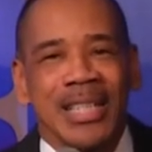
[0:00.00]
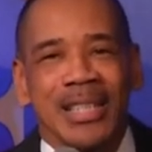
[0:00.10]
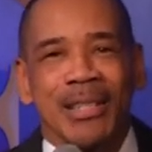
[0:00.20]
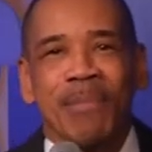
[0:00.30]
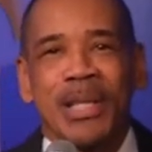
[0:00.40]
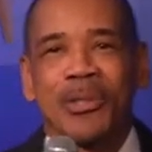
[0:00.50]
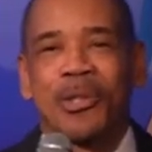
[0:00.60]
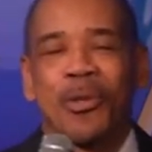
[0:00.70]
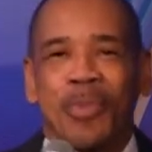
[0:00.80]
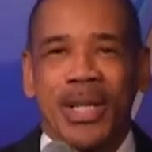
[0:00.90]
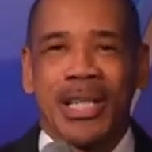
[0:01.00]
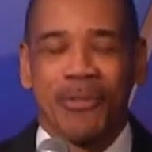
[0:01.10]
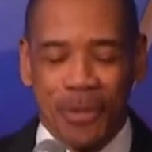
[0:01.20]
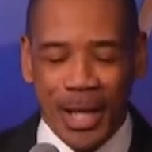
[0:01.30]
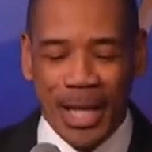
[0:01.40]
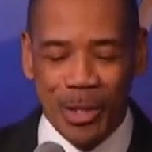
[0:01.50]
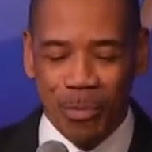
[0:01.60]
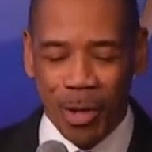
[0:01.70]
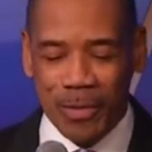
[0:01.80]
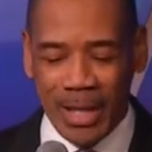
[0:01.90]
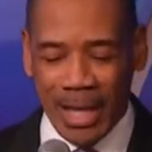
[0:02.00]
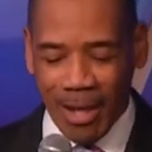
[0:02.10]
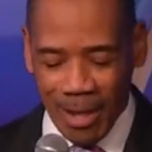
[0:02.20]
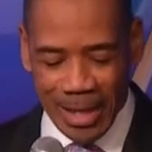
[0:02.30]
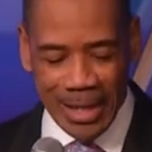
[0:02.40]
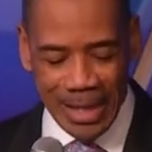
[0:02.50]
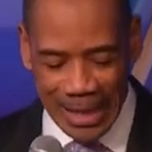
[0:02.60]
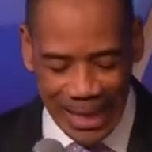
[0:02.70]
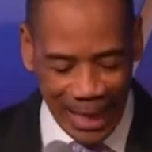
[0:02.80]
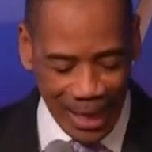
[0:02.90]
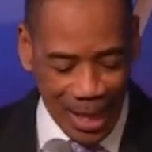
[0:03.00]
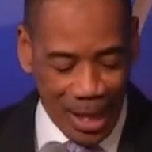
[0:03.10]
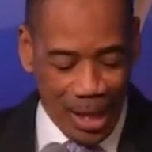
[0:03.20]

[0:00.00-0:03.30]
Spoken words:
to Minister Joe Piggy for his birthday on today.